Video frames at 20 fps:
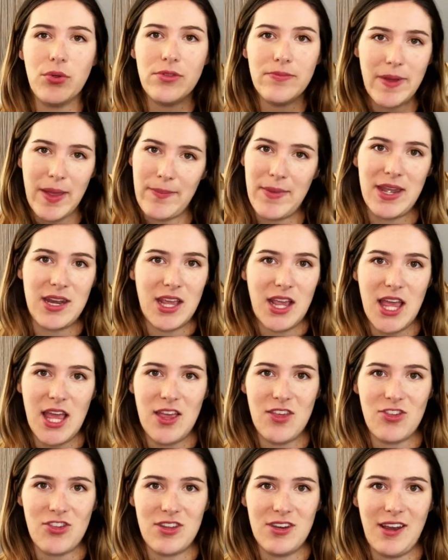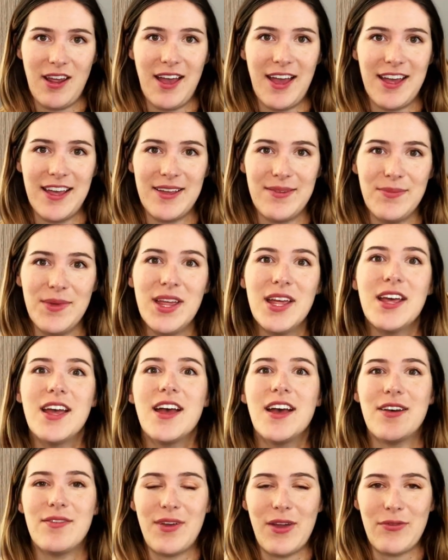my medication time
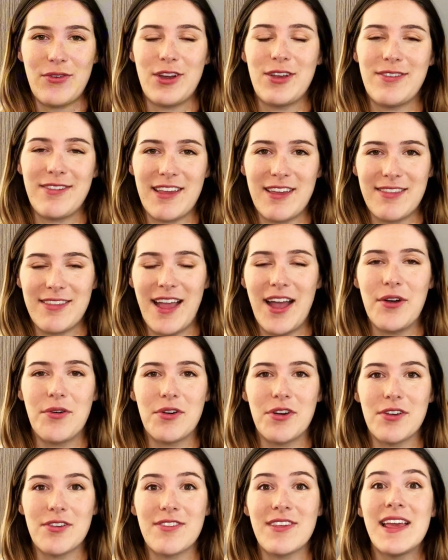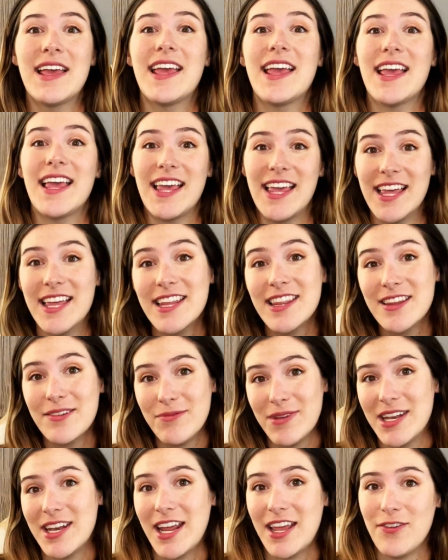of every 6 hours and the
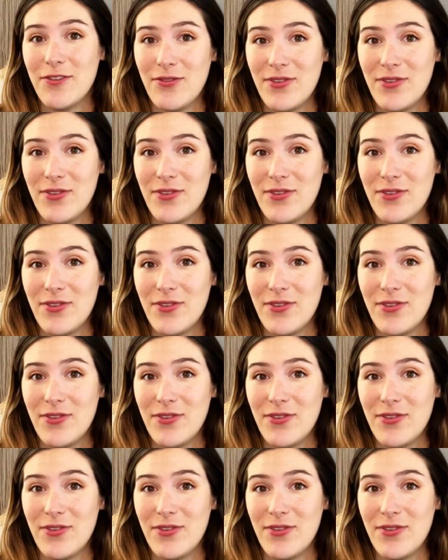midnight